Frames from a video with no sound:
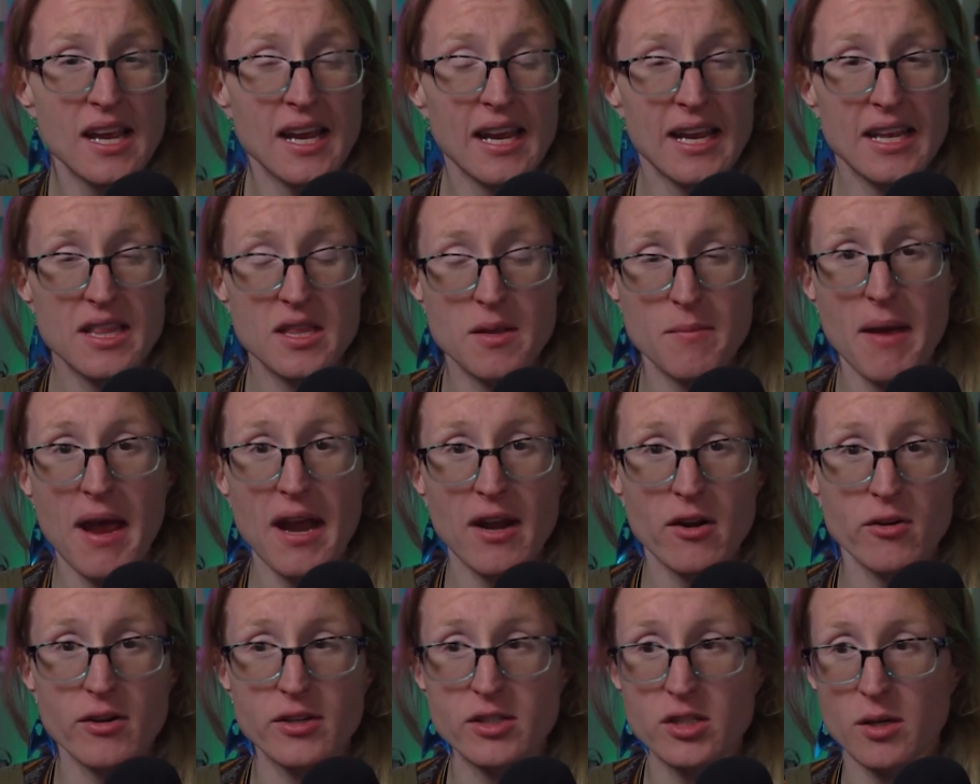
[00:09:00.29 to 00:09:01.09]
in the
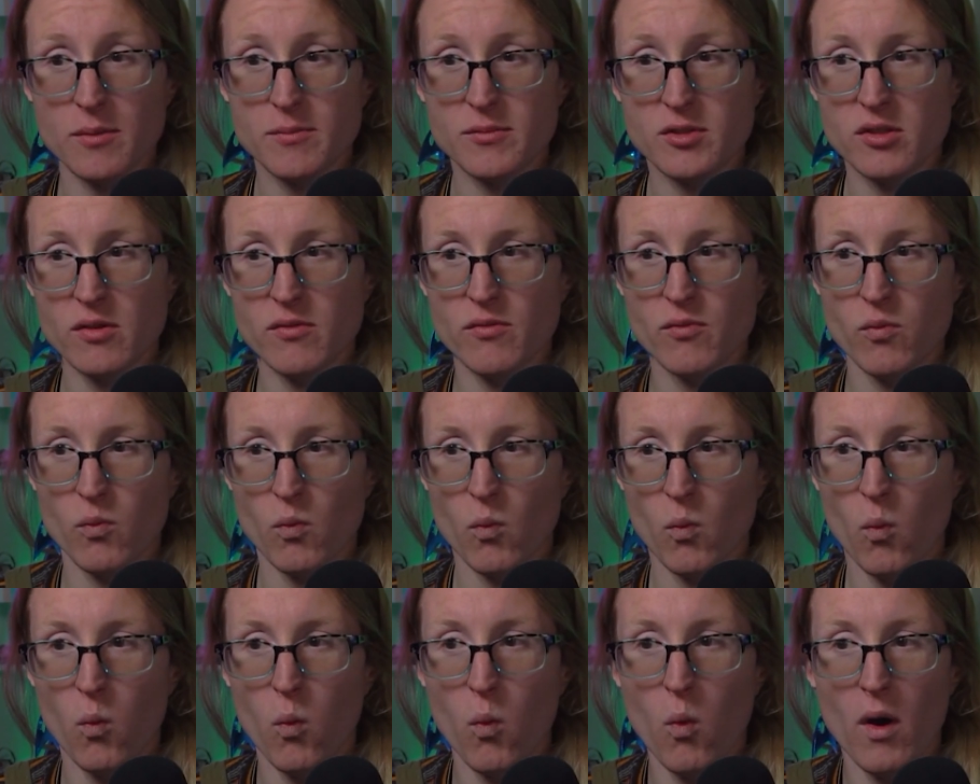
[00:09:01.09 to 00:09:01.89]
matter in terms of
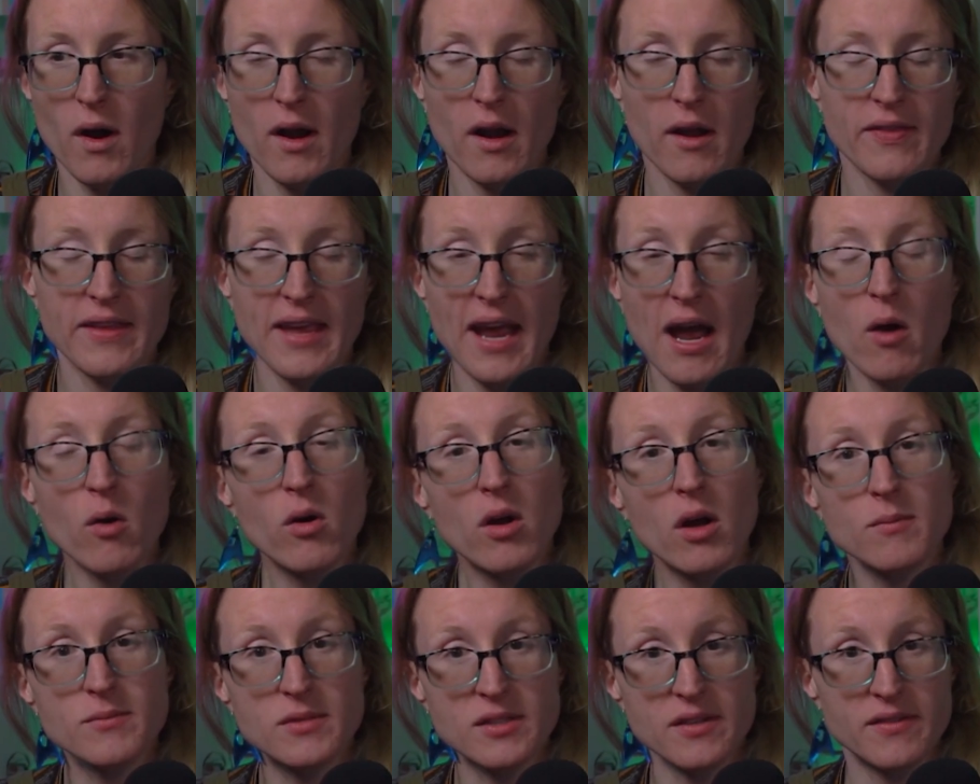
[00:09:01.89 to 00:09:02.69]
what the
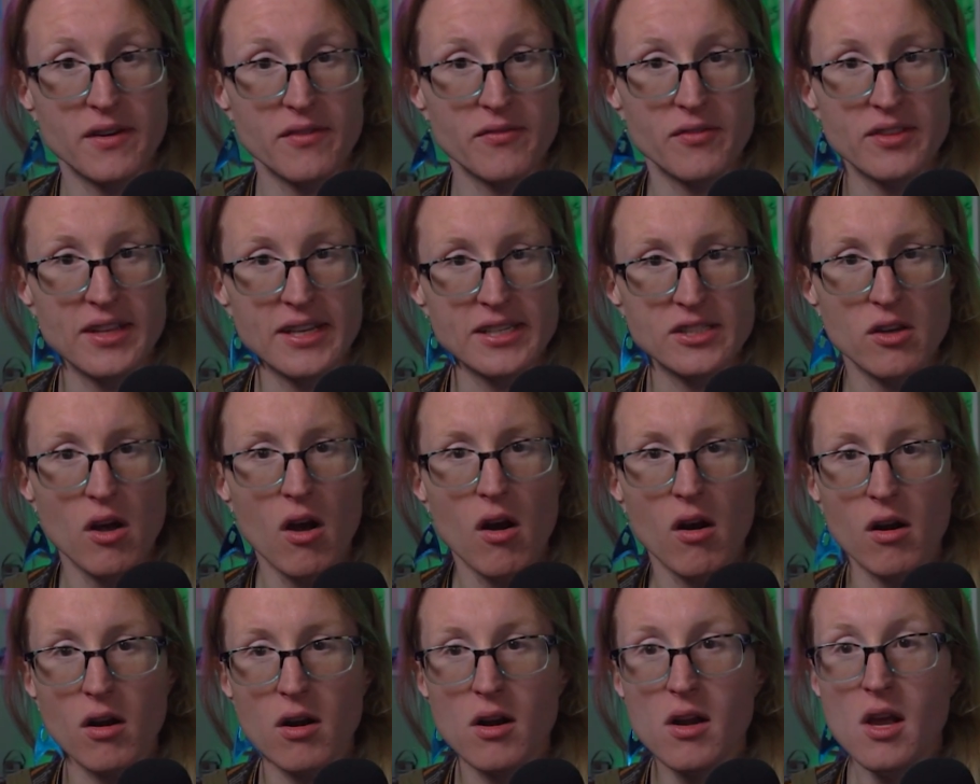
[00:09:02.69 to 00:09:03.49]
outcomes of different things
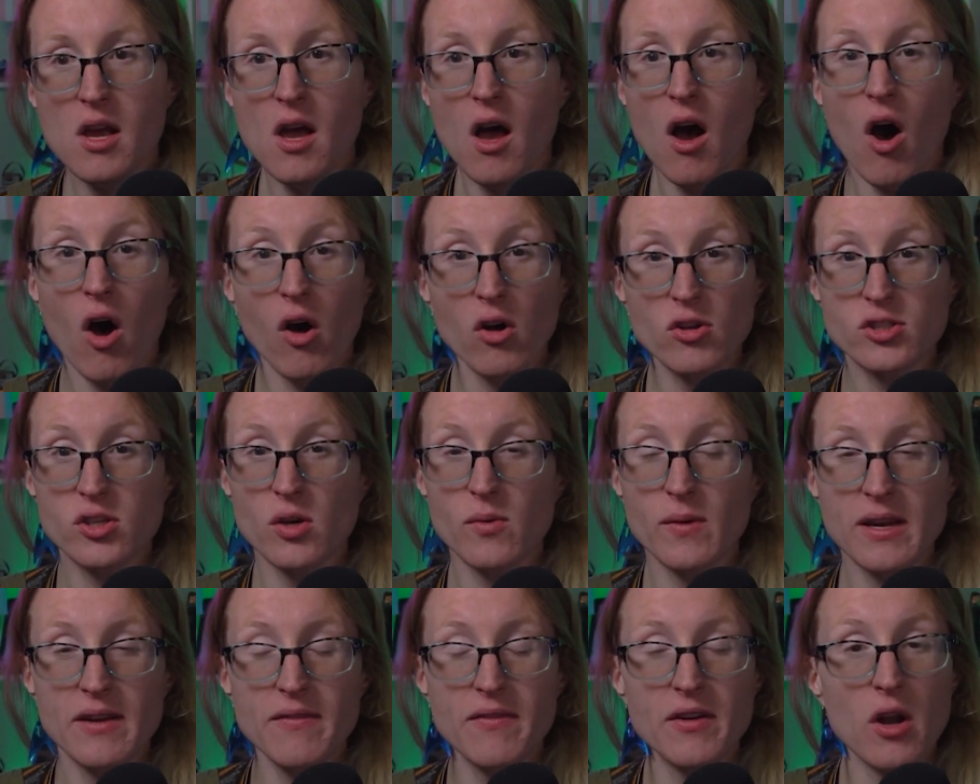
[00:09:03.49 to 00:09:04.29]
are?
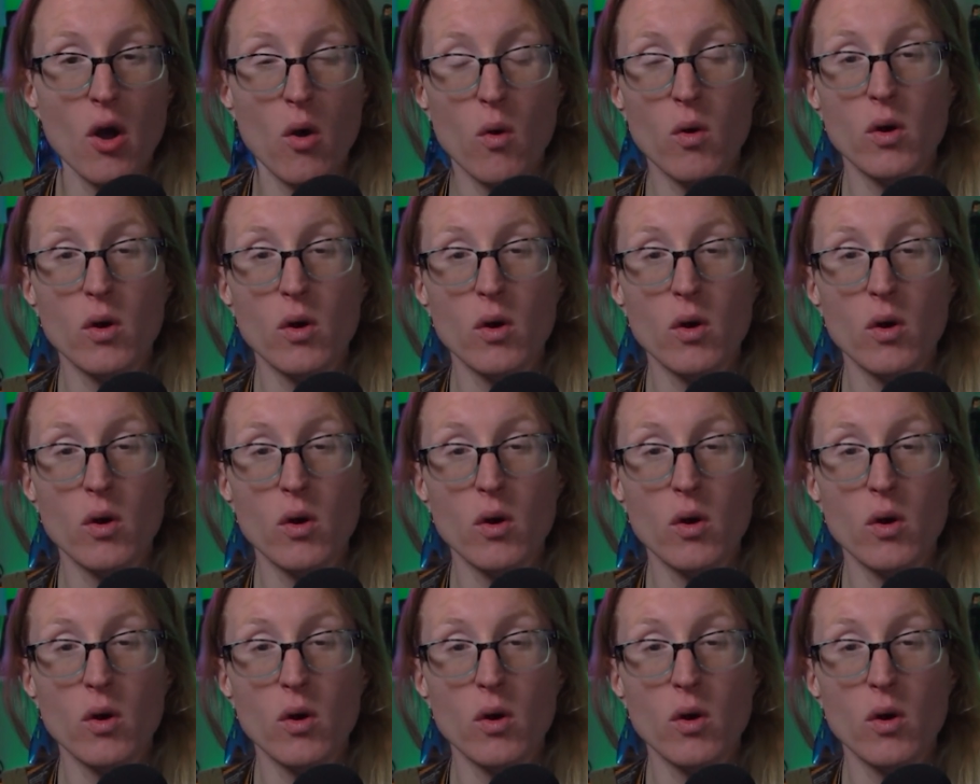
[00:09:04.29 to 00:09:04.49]
Also, even